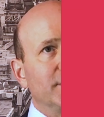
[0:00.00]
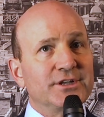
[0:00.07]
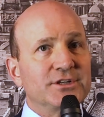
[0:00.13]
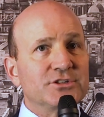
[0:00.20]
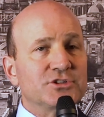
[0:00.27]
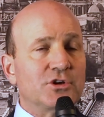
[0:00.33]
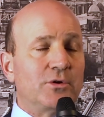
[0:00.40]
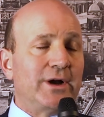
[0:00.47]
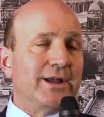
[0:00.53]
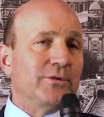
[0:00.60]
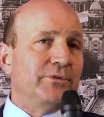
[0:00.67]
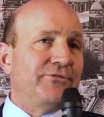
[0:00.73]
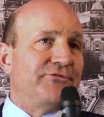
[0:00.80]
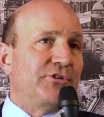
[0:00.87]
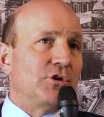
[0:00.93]
So I
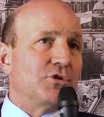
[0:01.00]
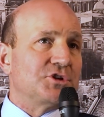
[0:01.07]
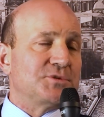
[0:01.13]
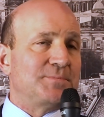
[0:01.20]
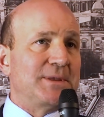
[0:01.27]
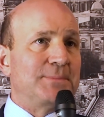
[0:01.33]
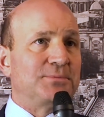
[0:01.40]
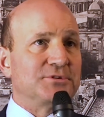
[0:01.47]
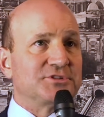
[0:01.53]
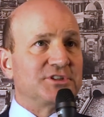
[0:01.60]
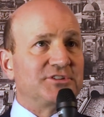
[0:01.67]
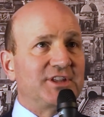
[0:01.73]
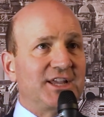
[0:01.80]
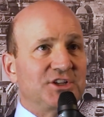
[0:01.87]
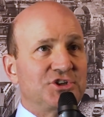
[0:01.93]
would focus people's
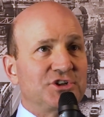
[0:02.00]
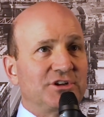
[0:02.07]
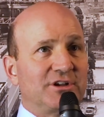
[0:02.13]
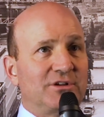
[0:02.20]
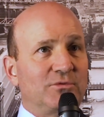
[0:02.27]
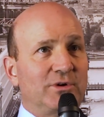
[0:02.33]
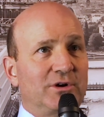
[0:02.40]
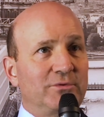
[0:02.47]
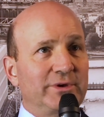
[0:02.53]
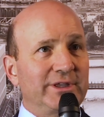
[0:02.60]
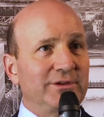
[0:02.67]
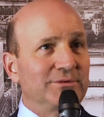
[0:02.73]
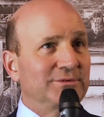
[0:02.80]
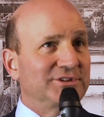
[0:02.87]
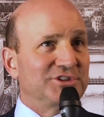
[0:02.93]
attention on what
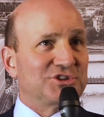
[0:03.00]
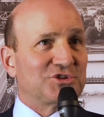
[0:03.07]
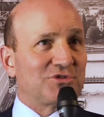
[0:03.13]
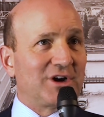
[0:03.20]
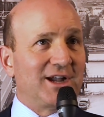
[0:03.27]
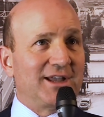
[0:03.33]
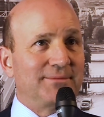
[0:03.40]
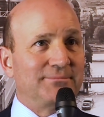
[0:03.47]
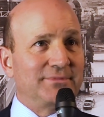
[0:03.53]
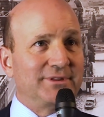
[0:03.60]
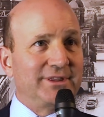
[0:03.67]
we would describe,